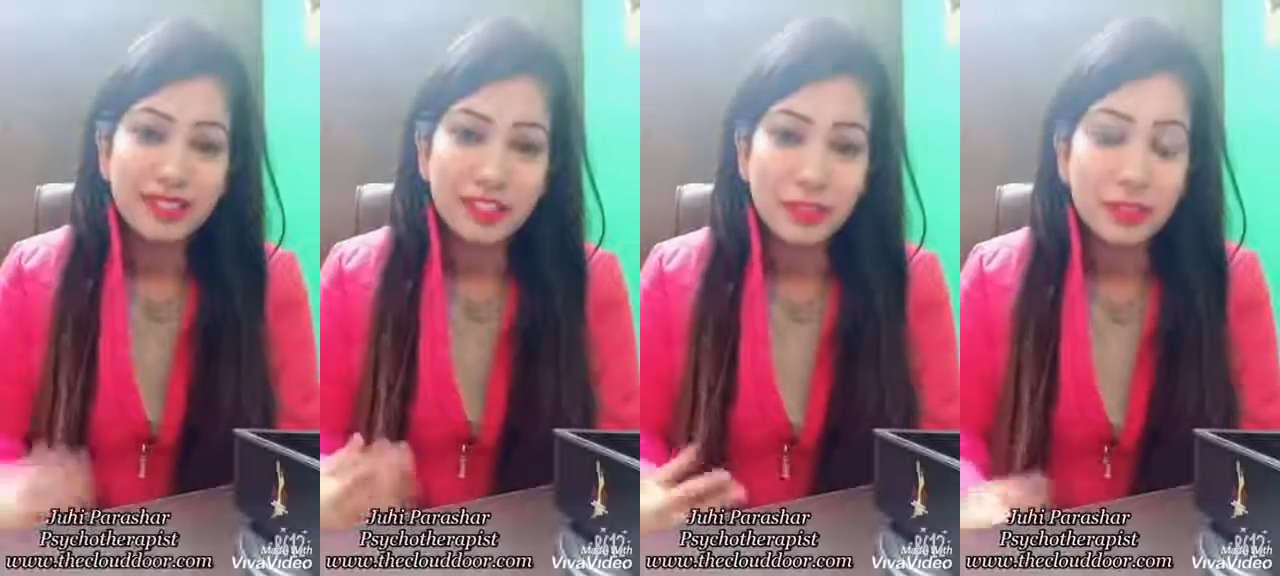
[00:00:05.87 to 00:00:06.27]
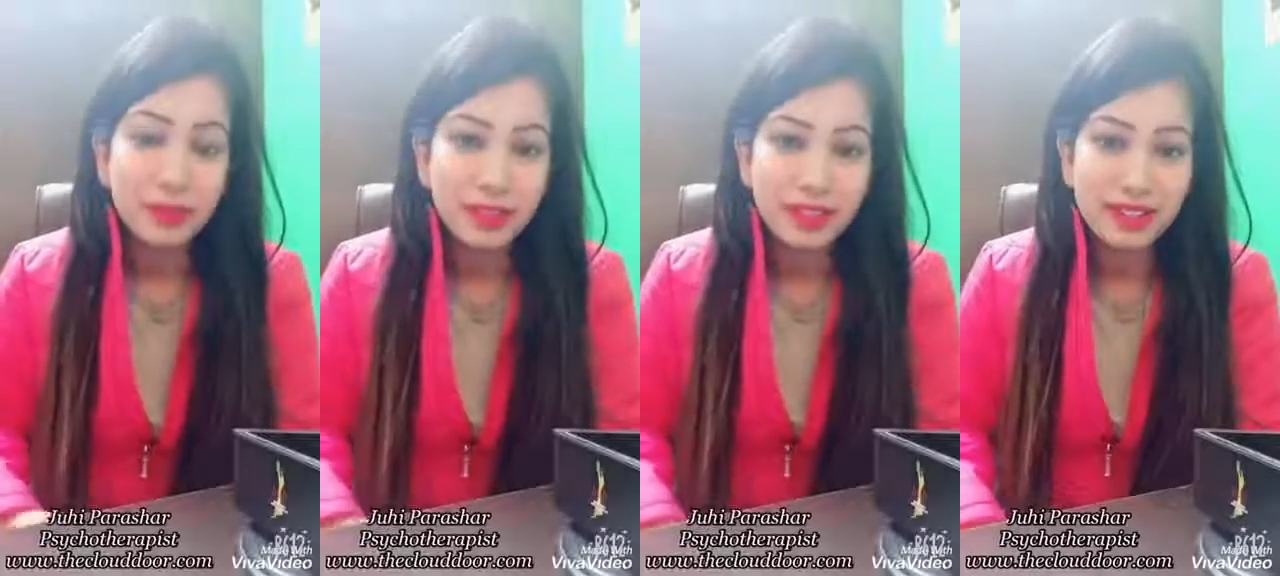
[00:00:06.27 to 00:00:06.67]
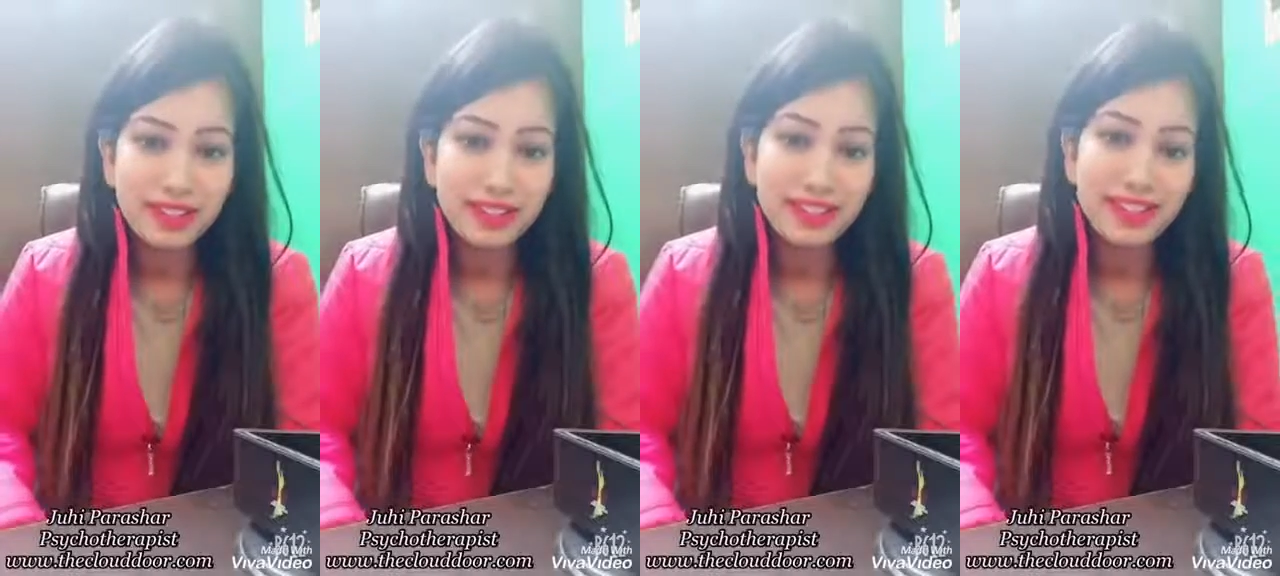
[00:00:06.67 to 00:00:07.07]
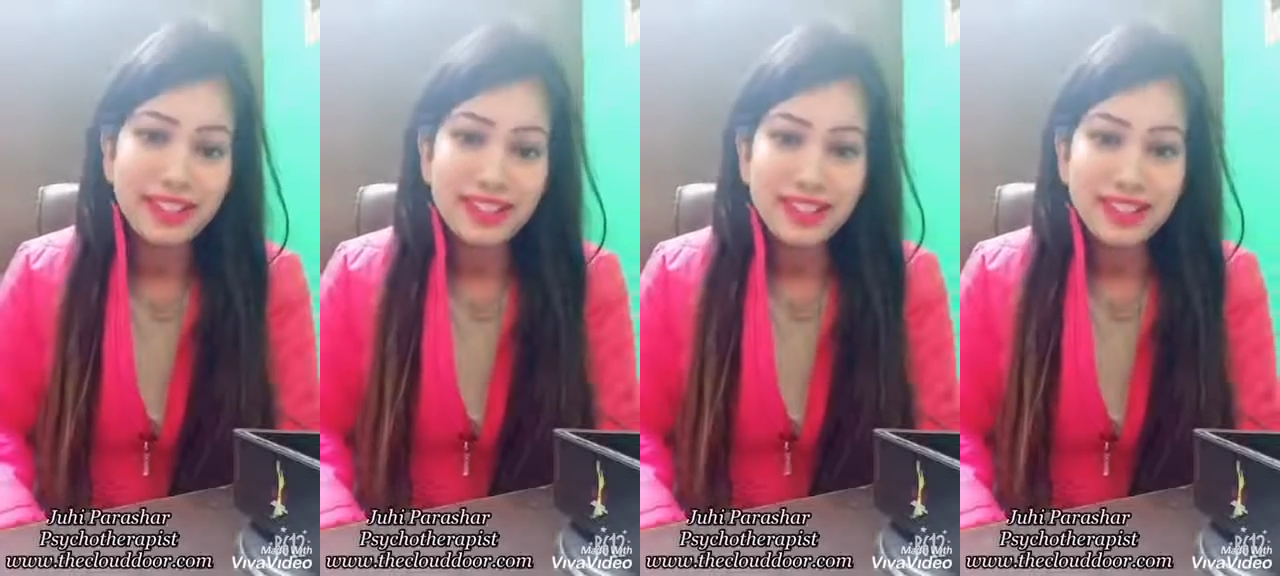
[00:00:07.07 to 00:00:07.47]
this is Juhi Parashar,
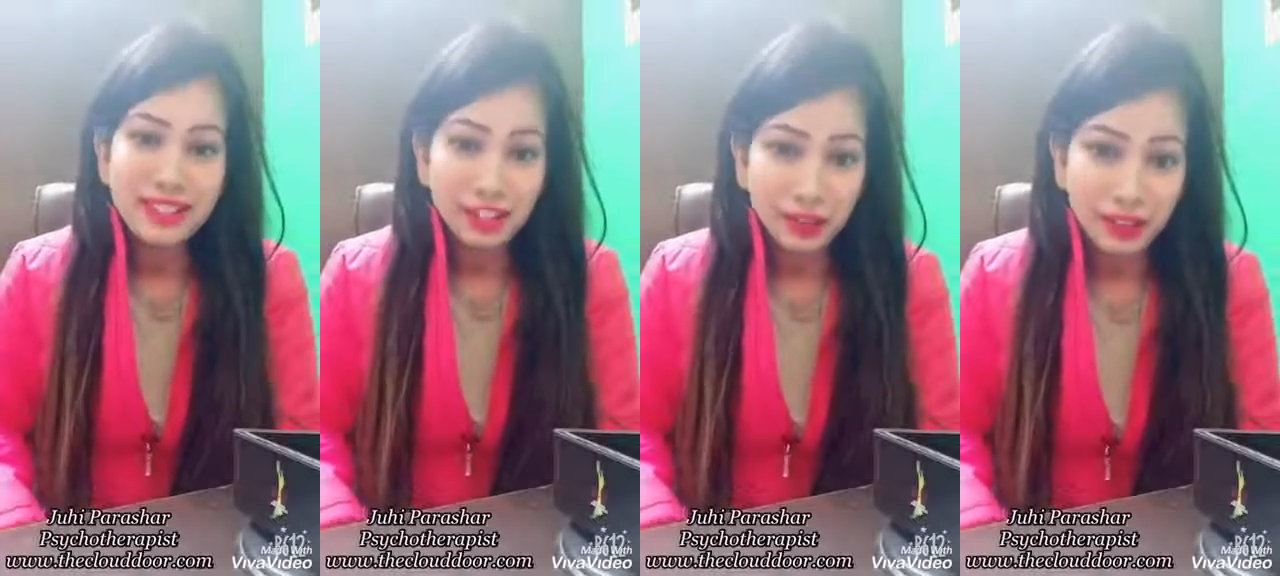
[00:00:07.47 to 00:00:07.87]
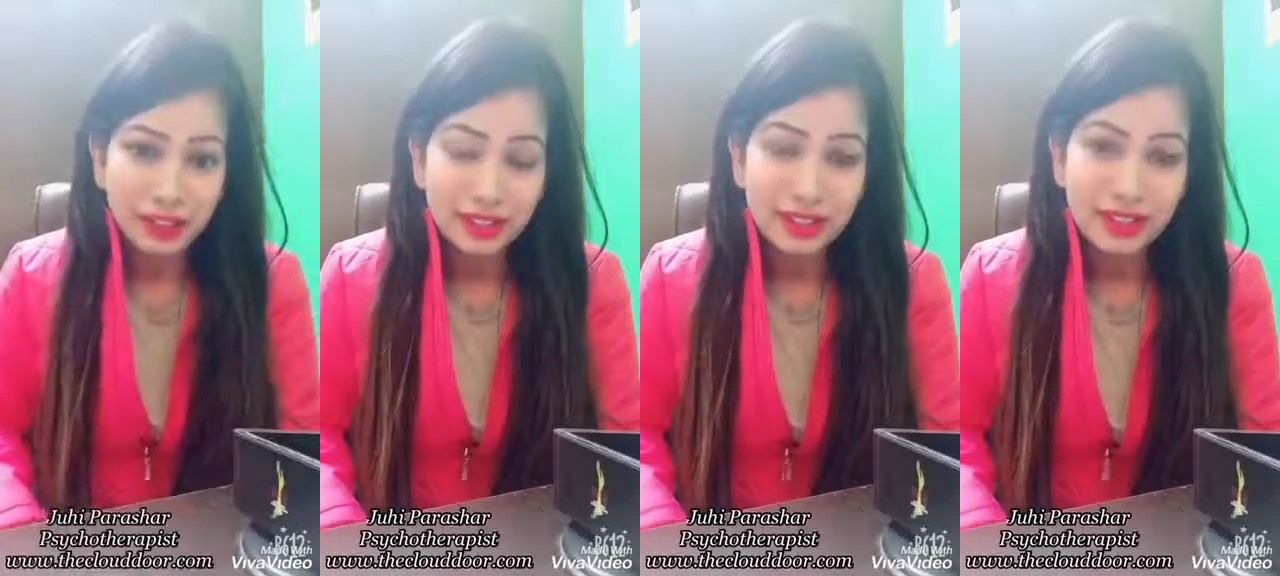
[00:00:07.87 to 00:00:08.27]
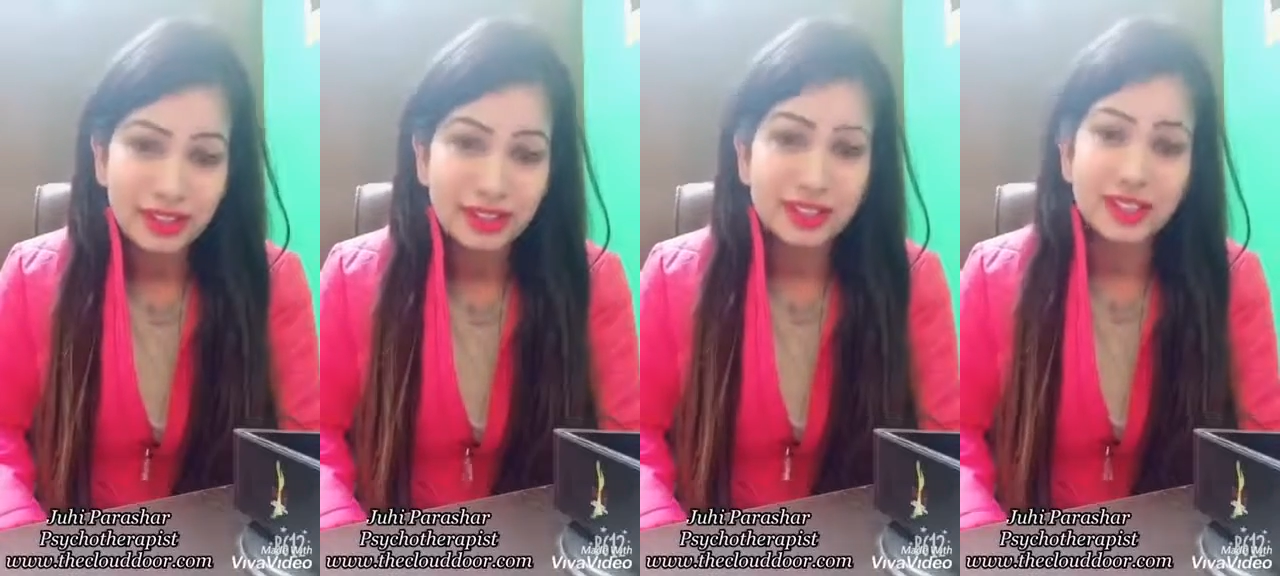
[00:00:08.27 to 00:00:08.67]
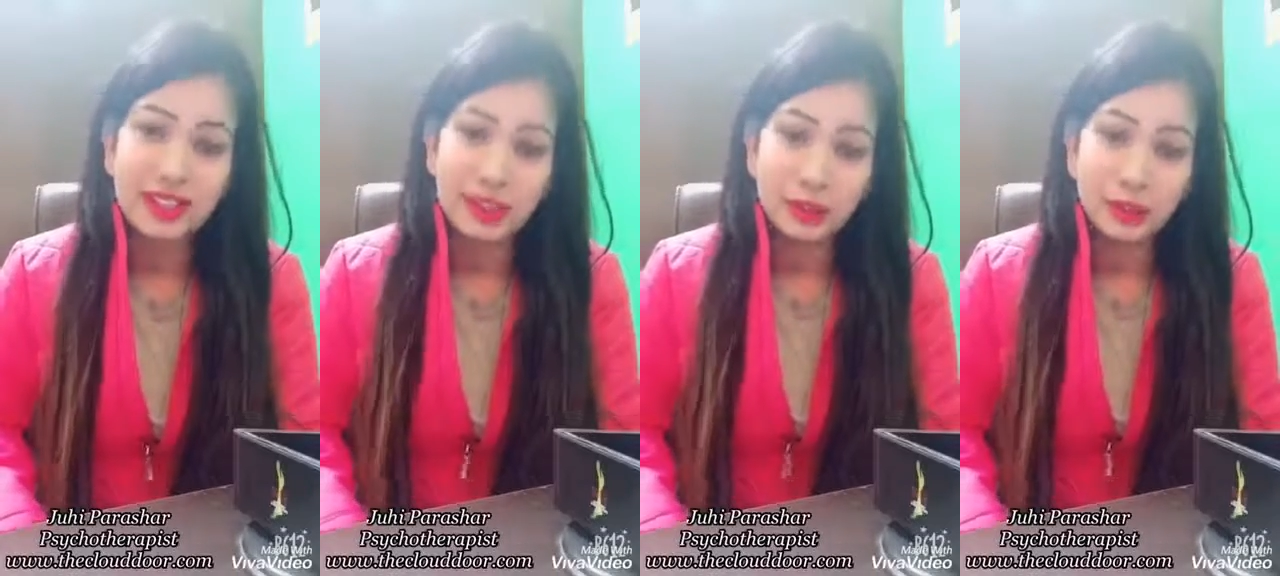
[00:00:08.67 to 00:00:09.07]
psychologist, The
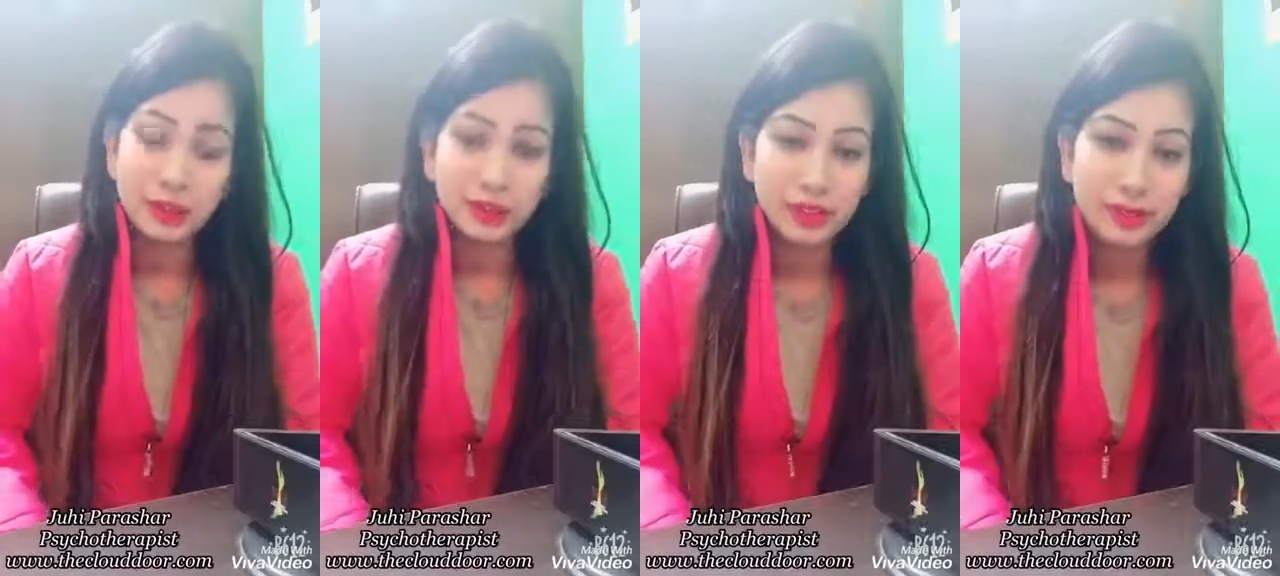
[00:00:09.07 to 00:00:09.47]
Cloud Door.